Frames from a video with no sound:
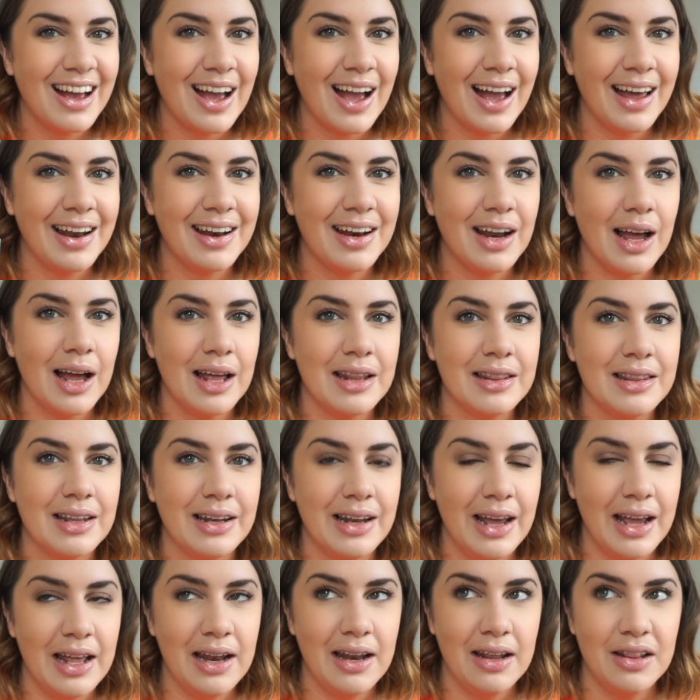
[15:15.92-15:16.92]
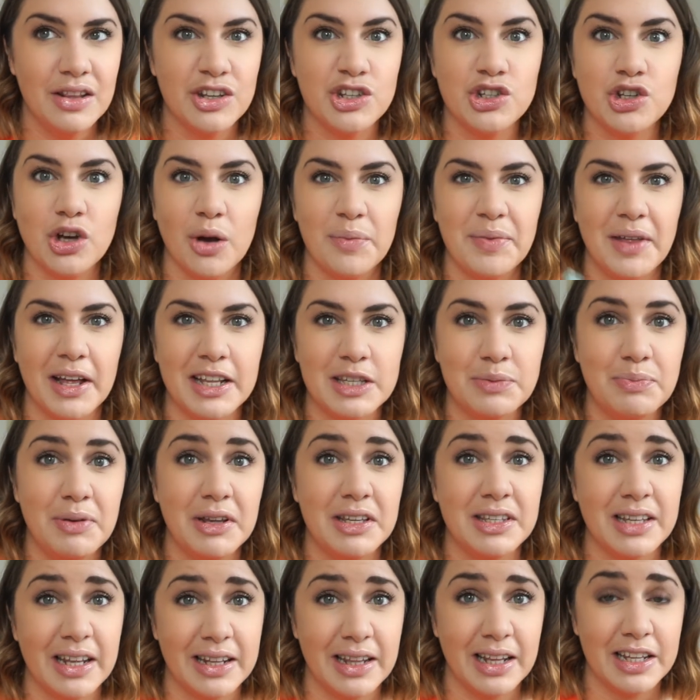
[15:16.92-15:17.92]
And the lady in the shop
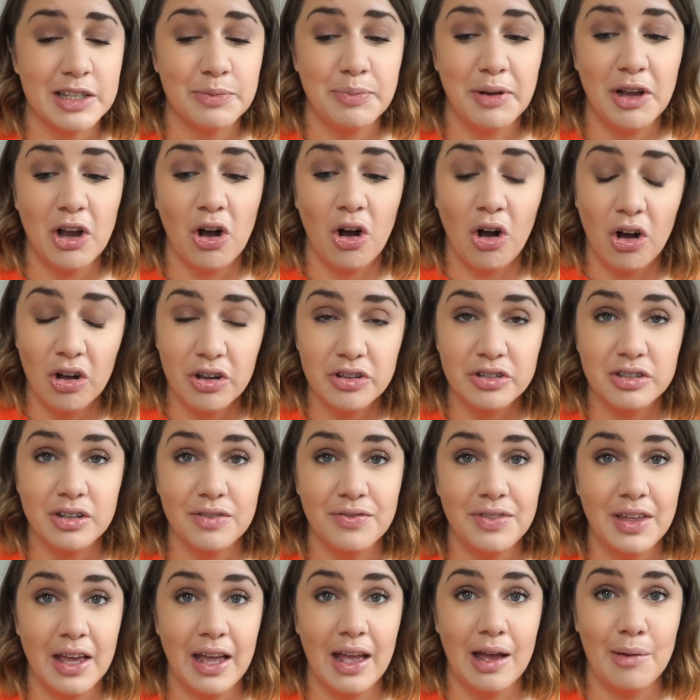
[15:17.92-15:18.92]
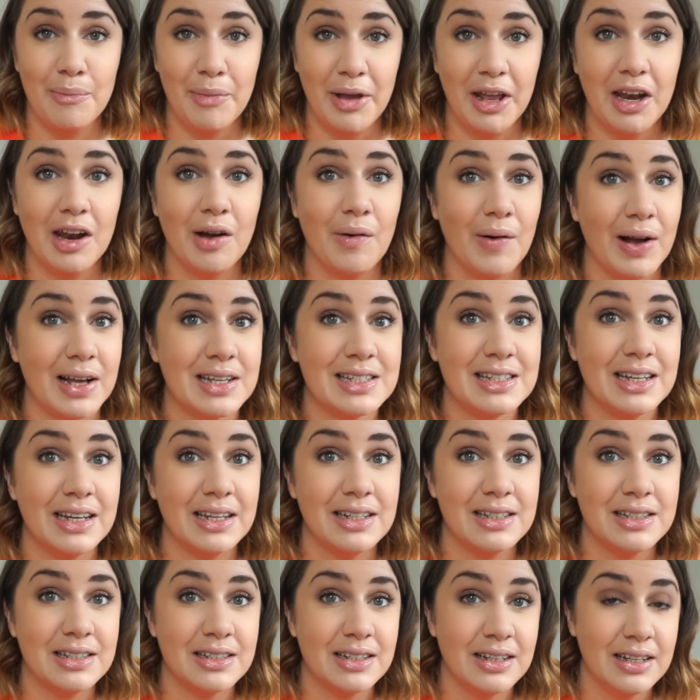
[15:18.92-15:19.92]
said that's because of the amino
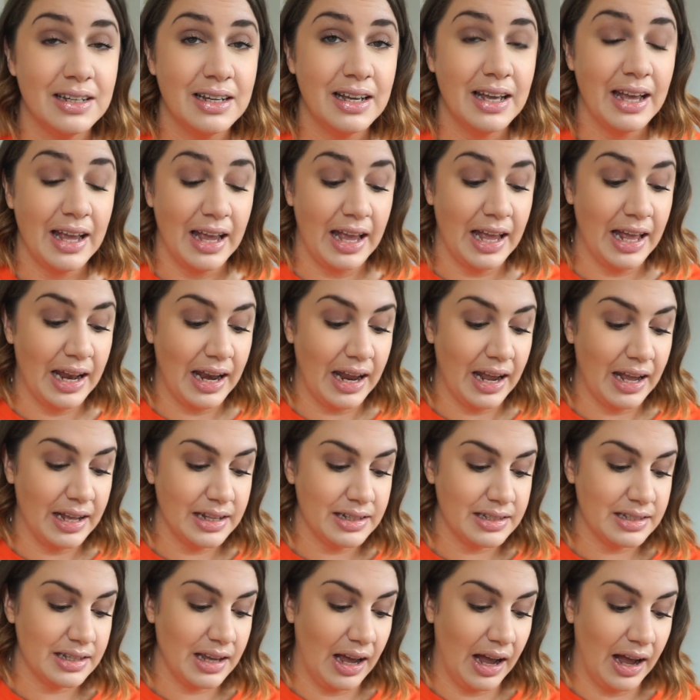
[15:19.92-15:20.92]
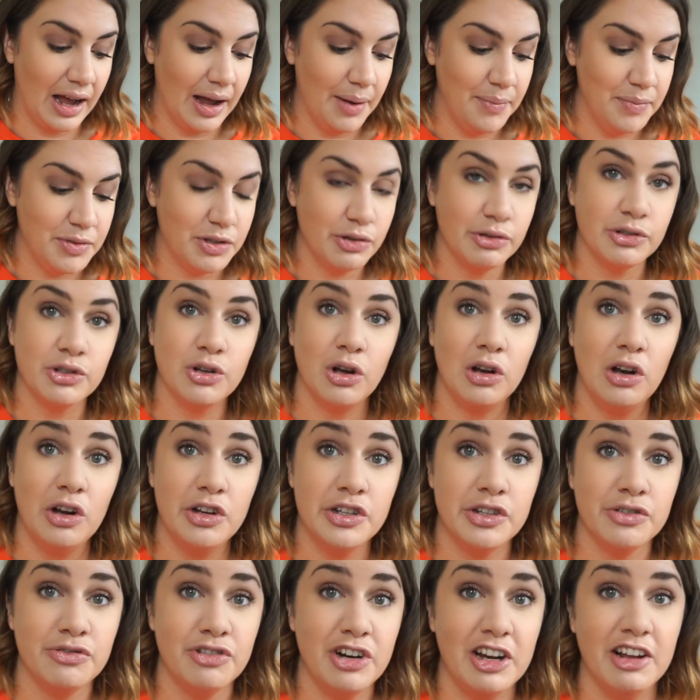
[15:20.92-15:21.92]
acids in it. So it's got
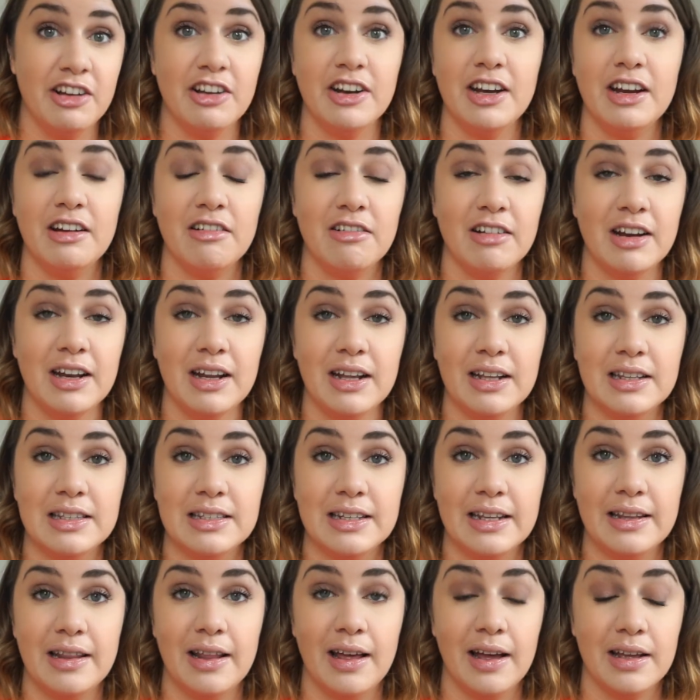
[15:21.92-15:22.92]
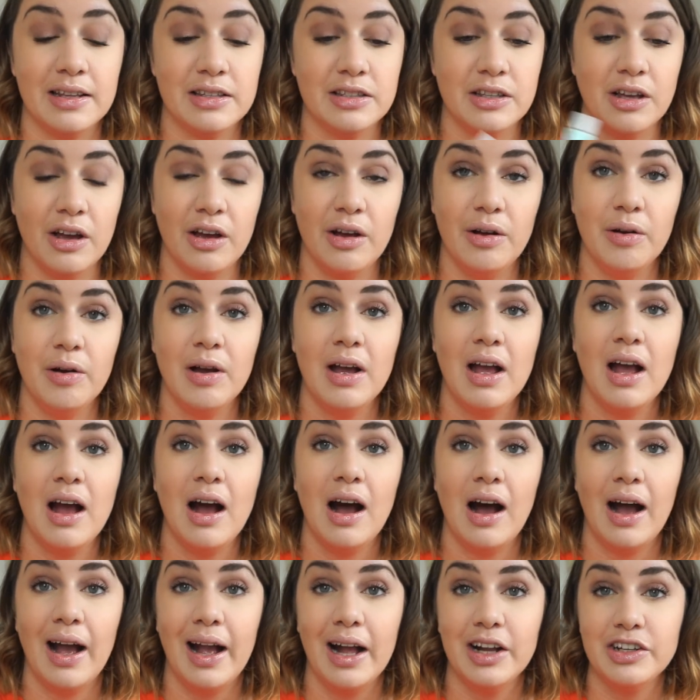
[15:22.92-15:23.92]
loads of really good ingredients in there. So
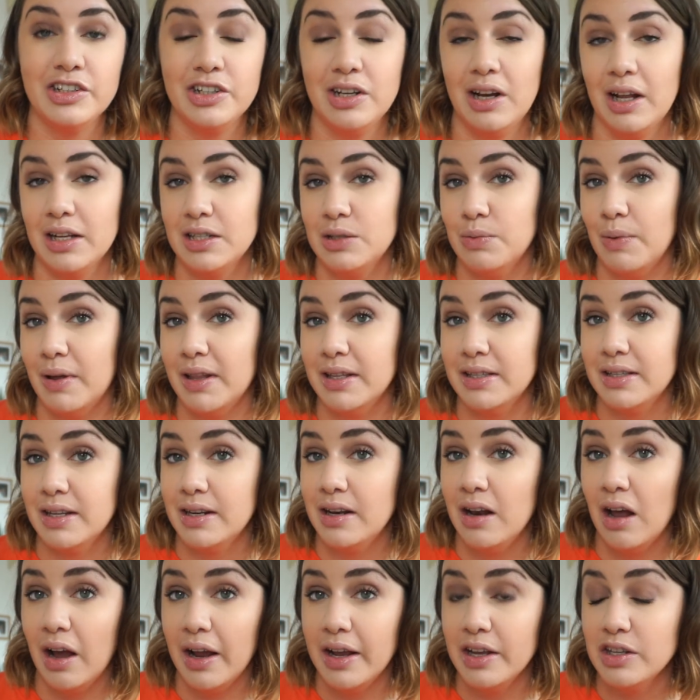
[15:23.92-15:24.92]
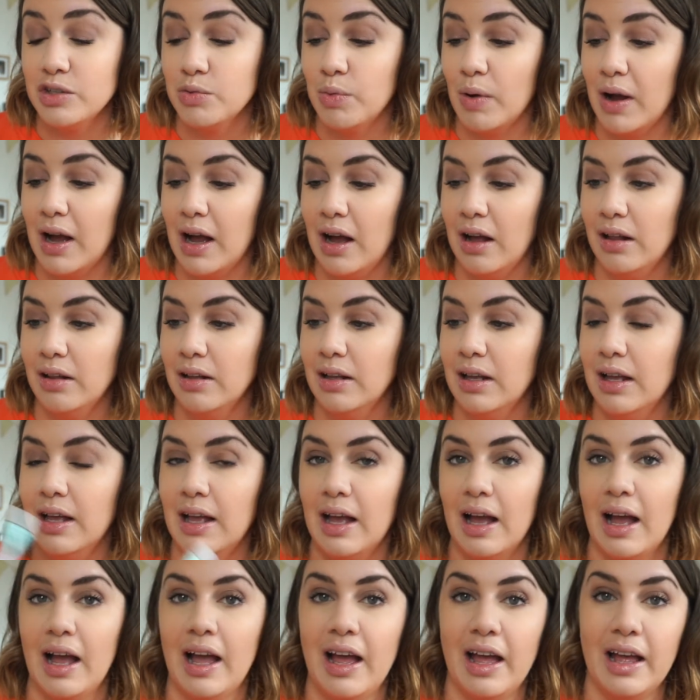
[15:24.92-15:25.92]
I actually like to wear this at night as well.
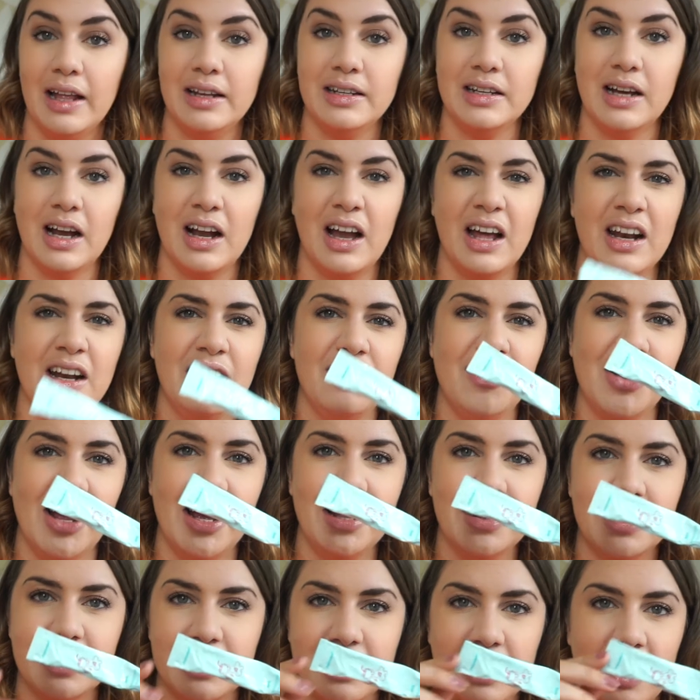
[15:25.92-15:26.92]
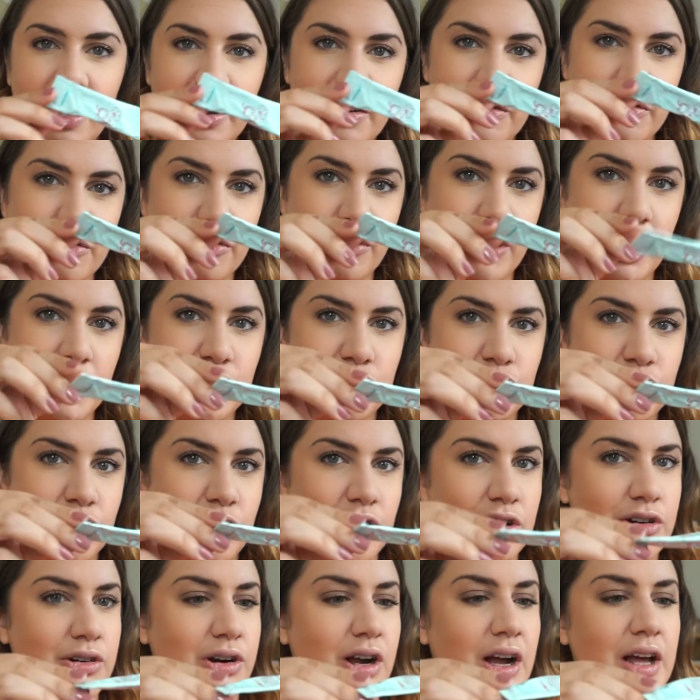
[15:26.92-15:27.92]
And I kind of like this kind of
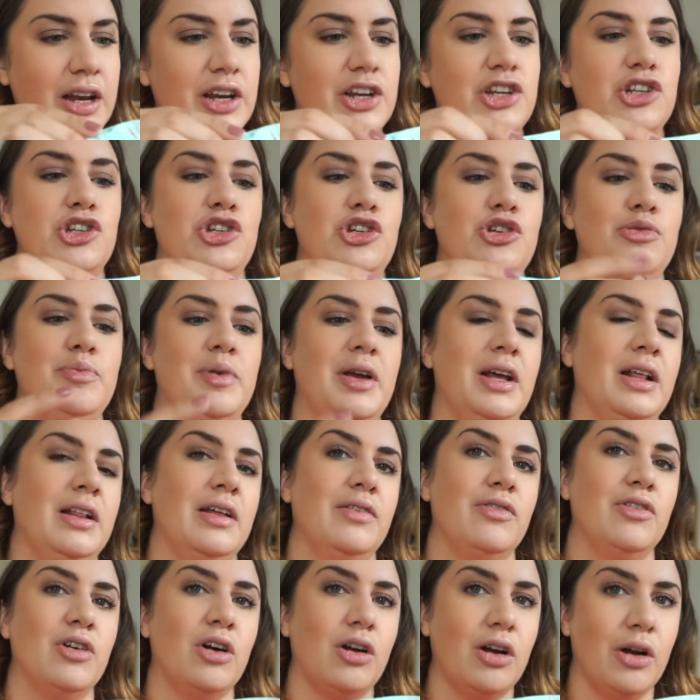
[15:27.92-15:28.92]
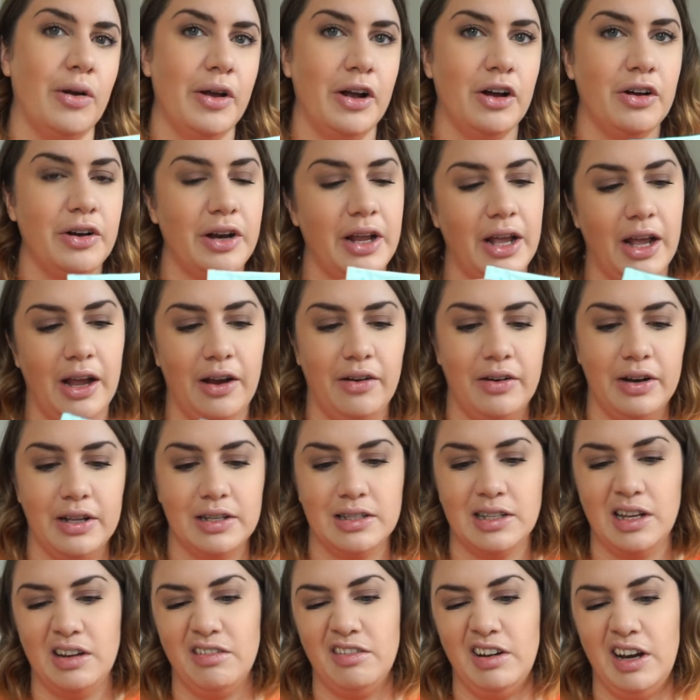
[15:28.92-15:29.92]
retro kind of tubing they've got going on here. And
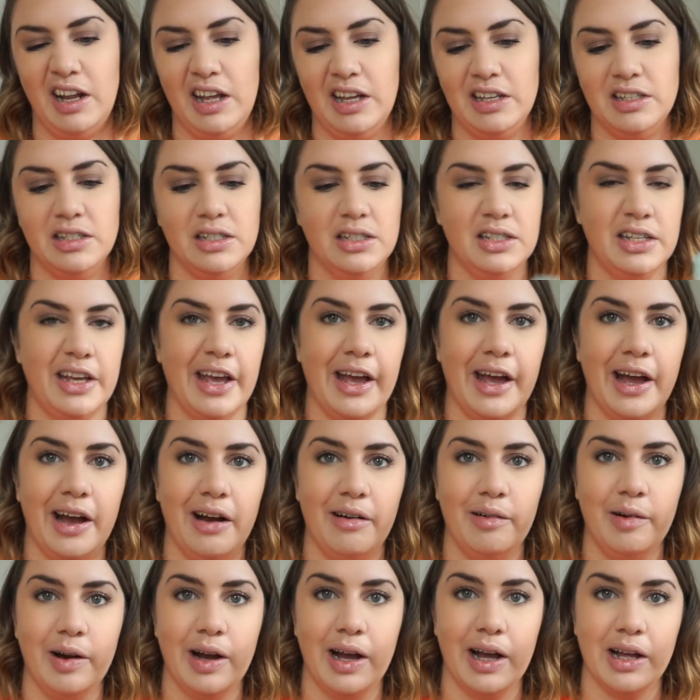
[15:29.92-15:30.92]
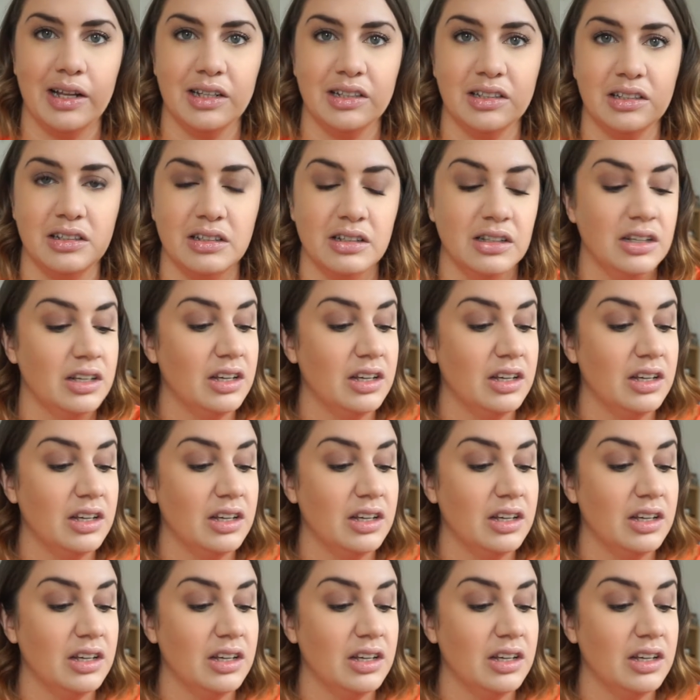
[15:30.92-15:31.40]
it's like really easy to get out. And